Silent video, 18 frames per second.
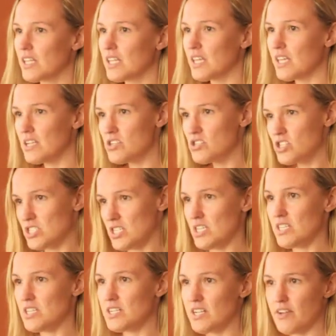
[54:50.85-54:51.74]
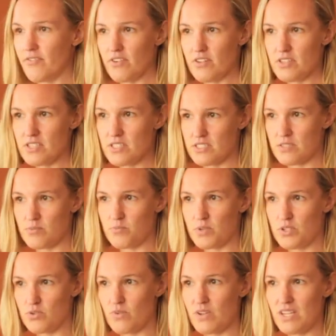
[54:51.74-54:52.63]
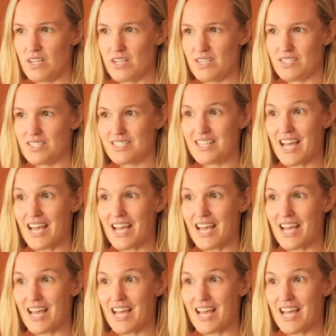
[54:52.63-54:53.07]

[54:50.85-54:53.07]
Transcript: Can you see the difference between